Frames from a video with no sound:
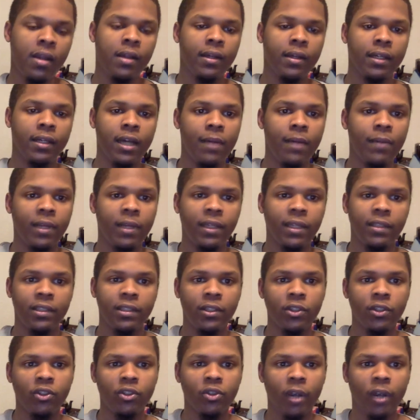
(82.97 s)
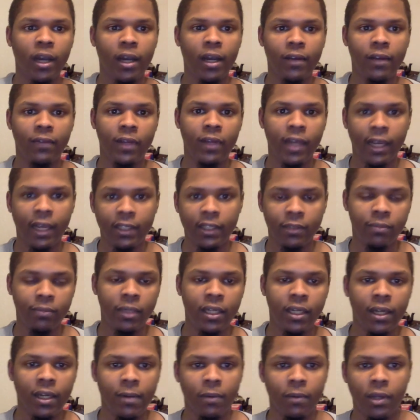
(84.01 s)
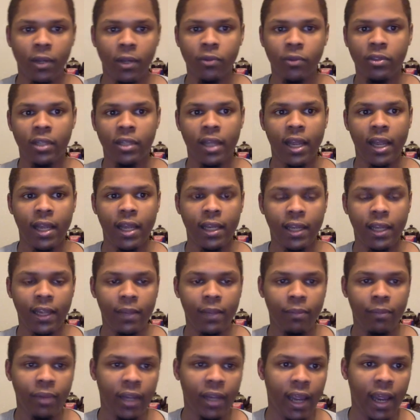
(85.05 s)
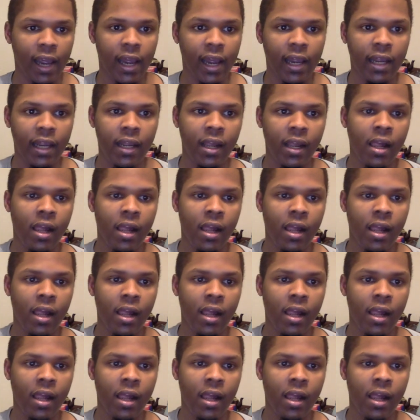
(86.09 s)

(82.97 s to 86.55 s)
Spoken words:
Coming into the draft, he hasn't become close to that in the NBA.